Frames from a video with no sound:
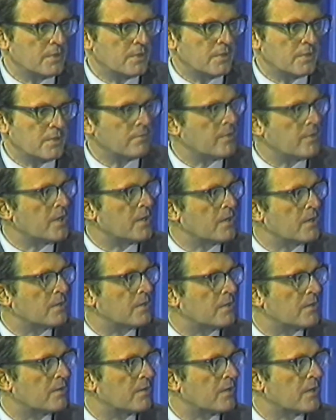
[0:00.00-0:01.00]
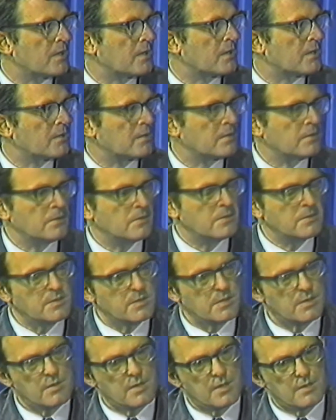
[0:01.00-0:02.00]
read, think, and
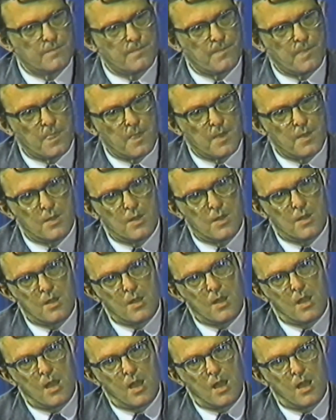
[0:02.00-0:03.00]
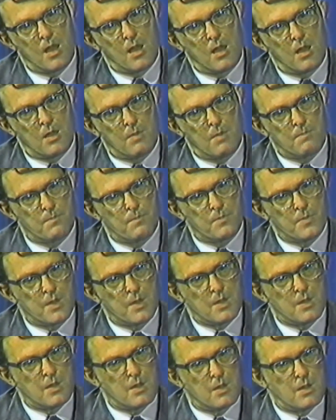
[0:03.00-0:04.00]
so on.
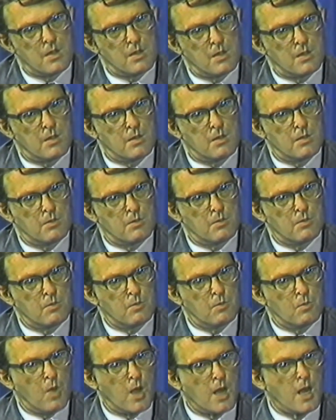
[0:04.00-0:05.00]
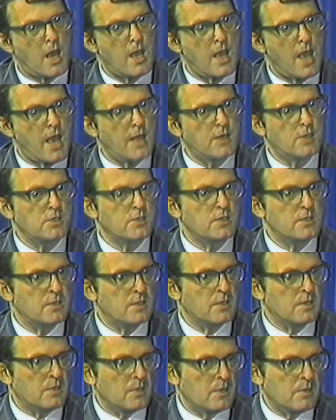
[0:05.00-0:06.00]
What I actually
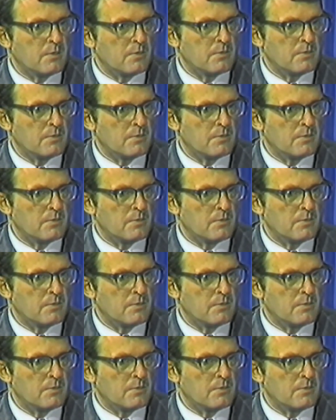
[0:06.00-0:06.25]
did, though,